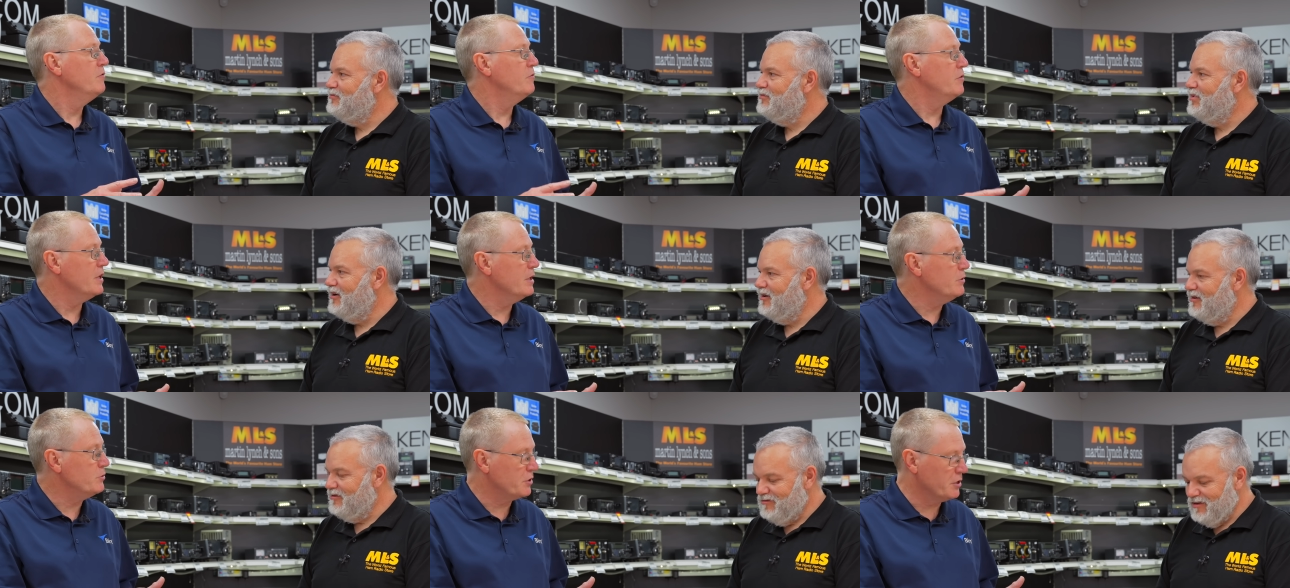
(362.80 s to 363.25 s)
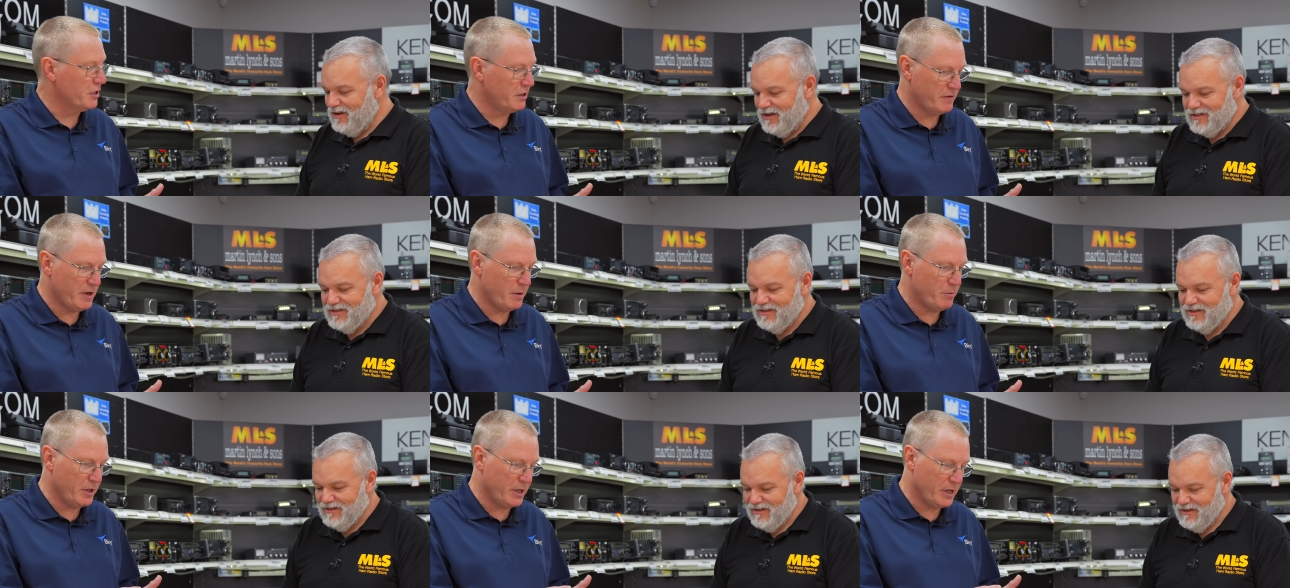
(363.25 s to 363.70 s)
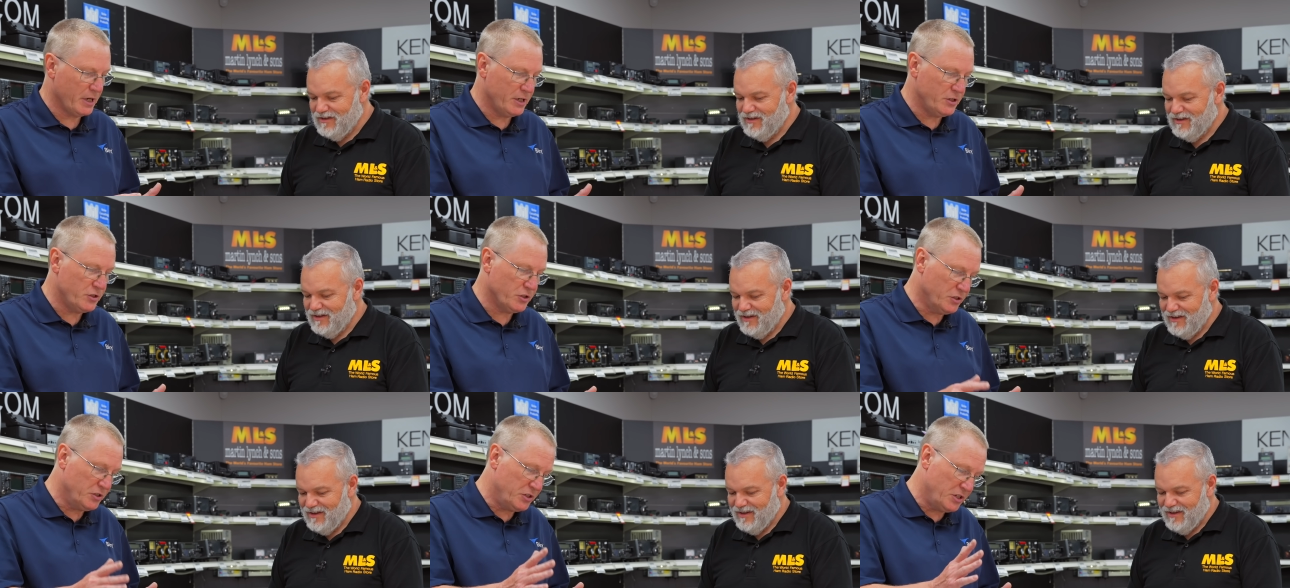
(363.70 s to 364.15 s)
Speaker 1: for those Perfect. kind of
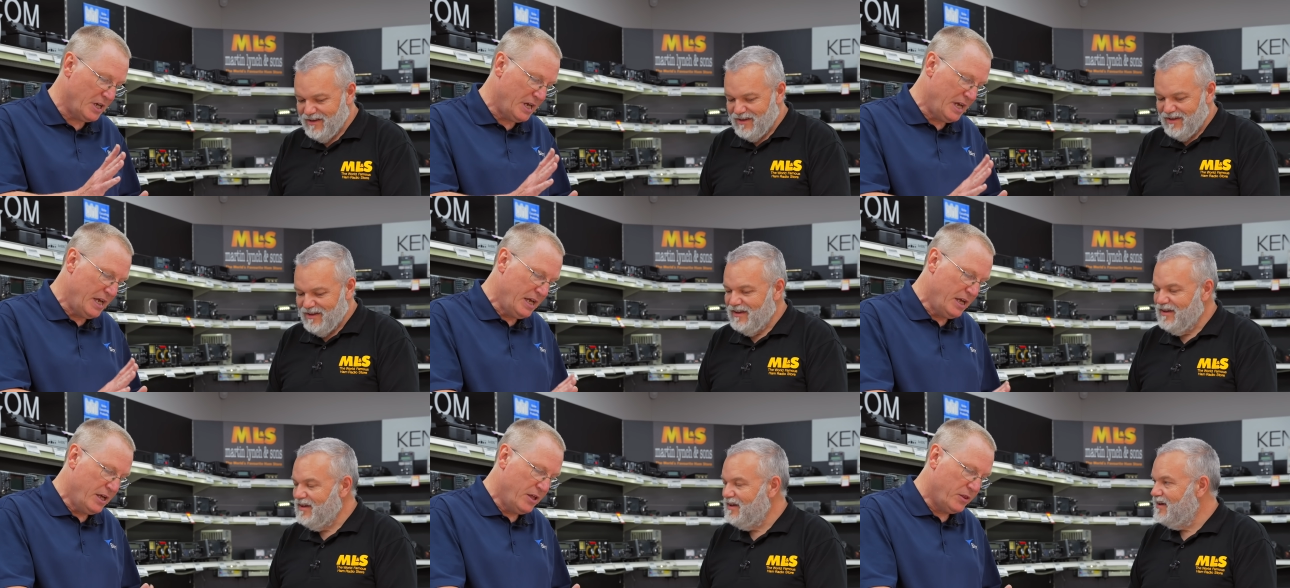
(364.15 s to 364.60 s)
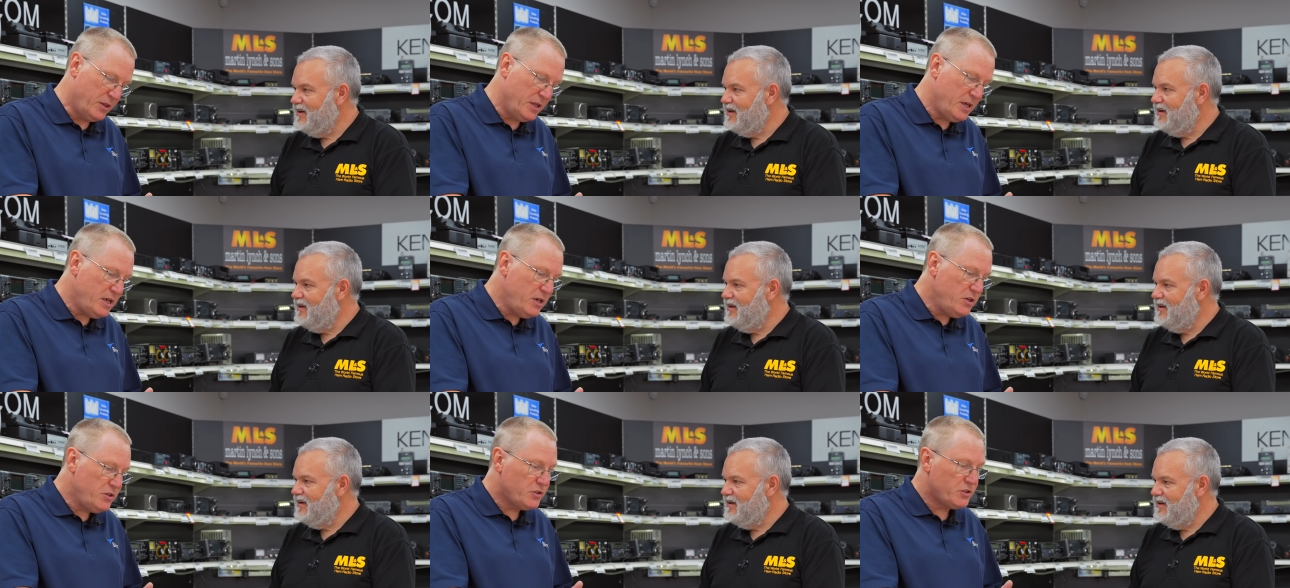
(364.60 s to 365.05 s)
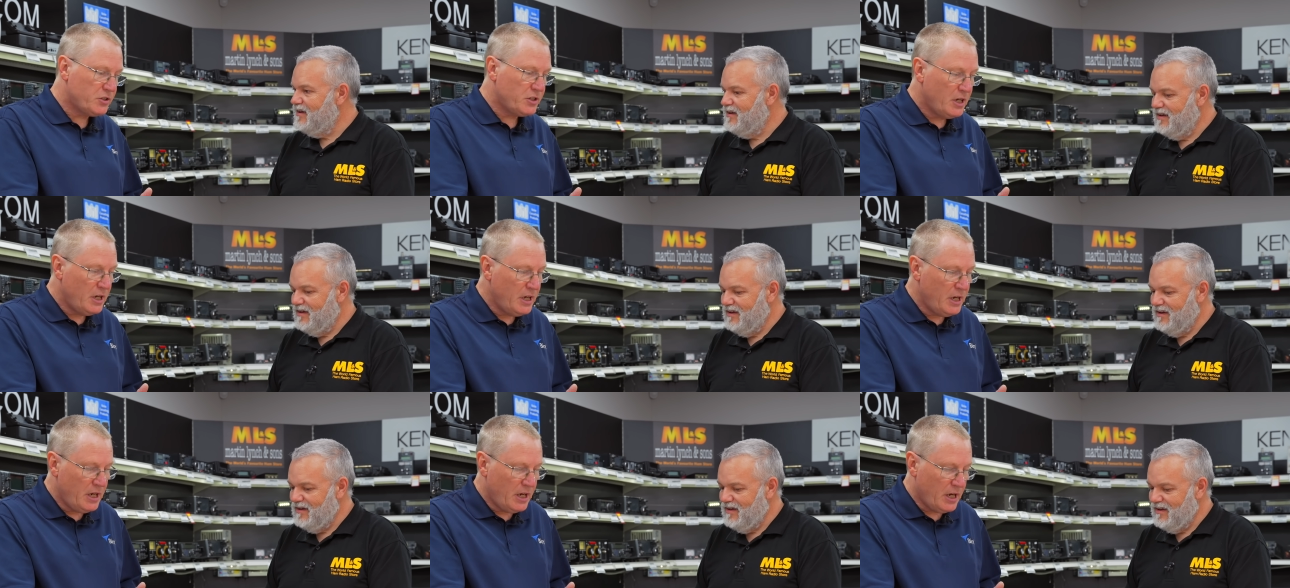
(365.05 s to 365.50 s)
applications. These,
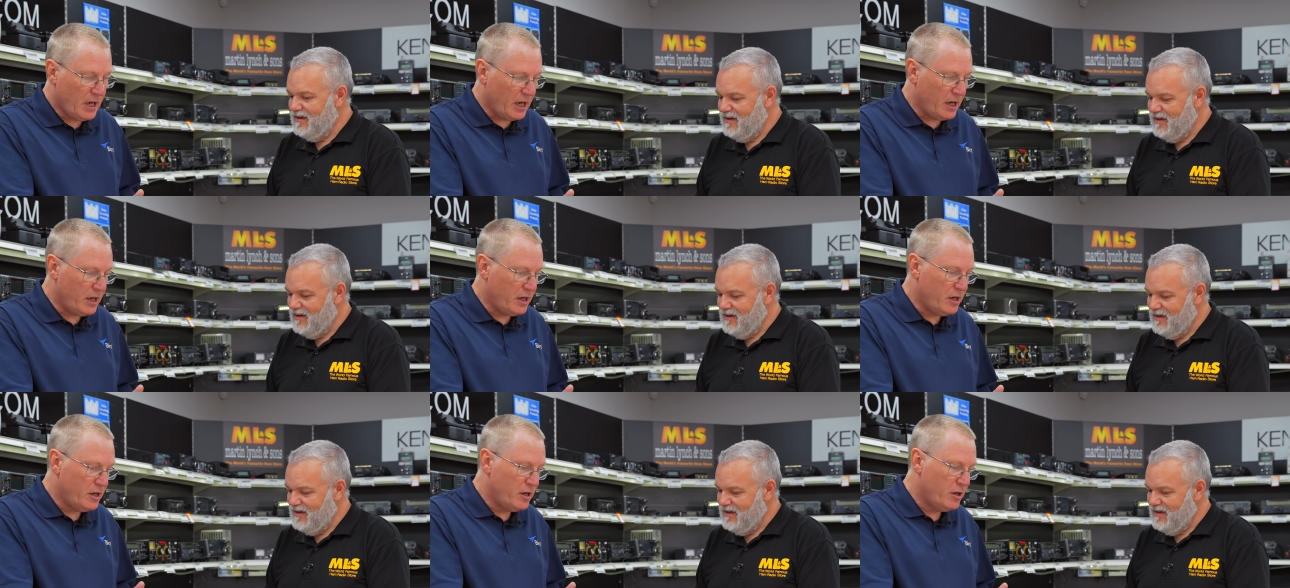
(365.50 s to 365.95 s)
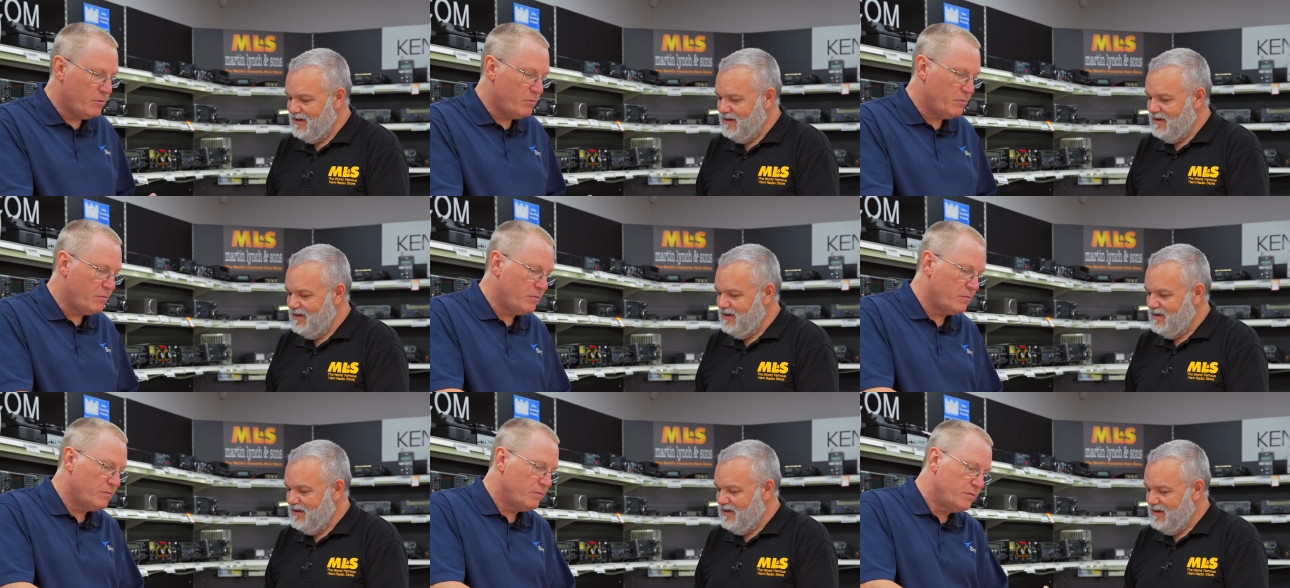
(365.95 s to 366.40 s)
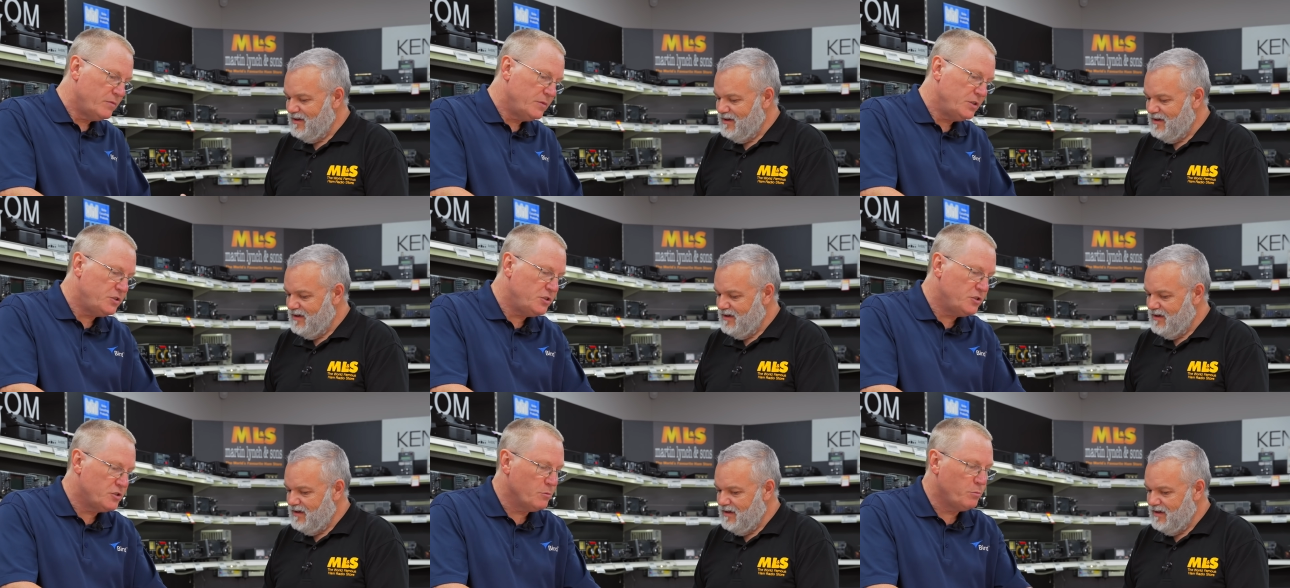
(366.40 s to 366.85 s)
um,
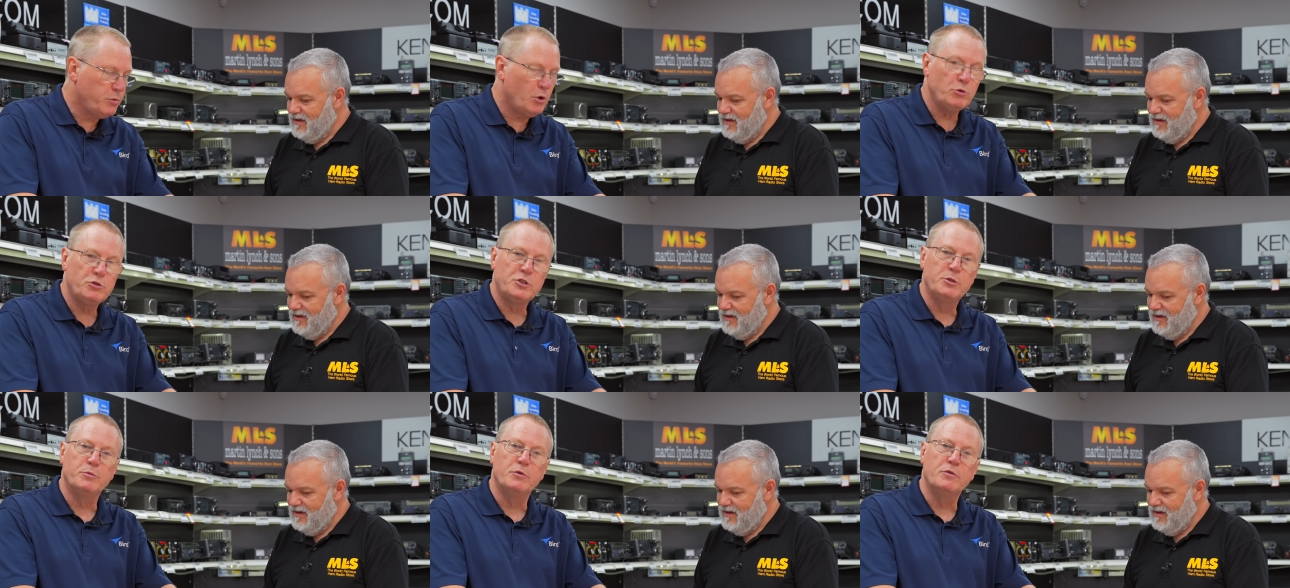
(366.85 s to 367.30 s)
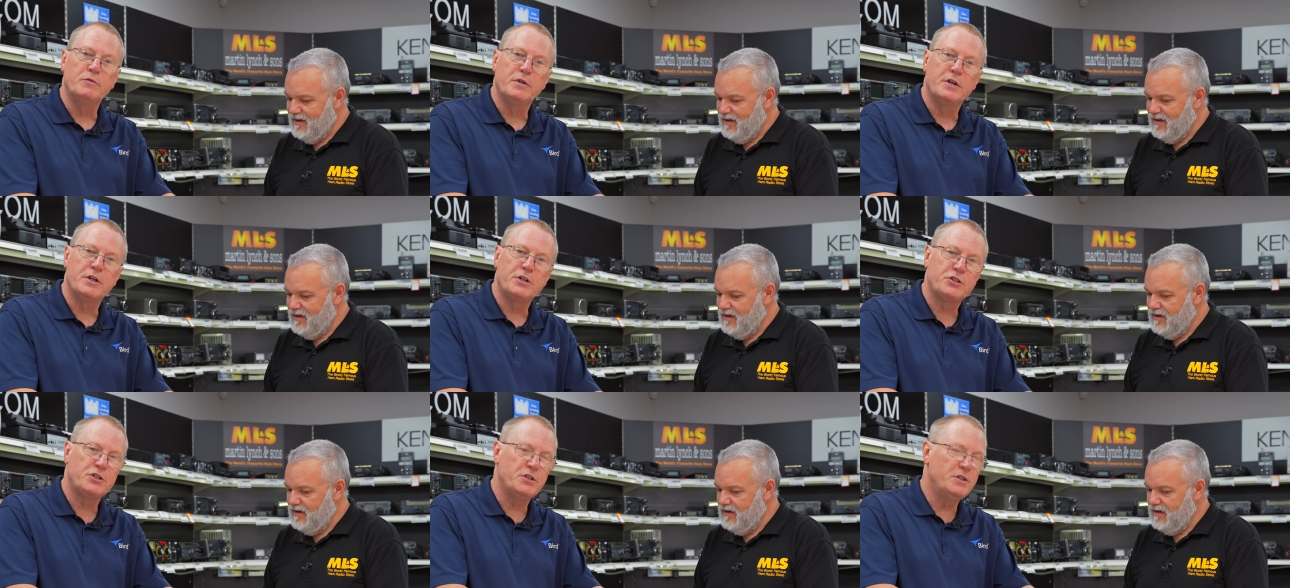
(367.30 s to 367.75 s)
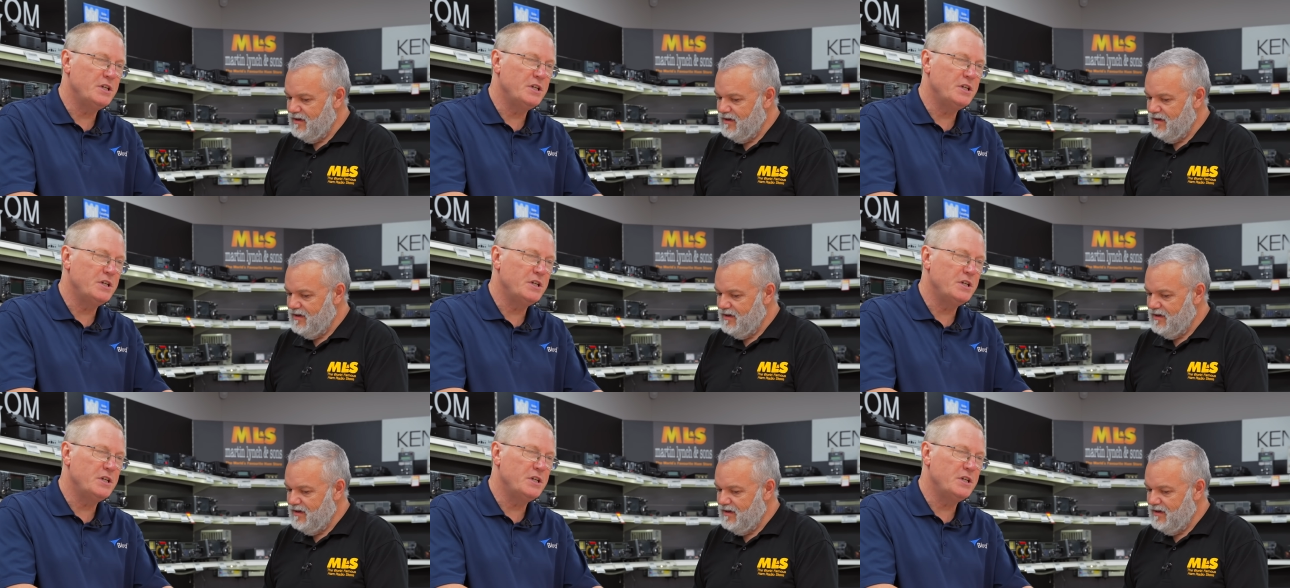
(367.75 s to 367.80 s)
this is the portable version.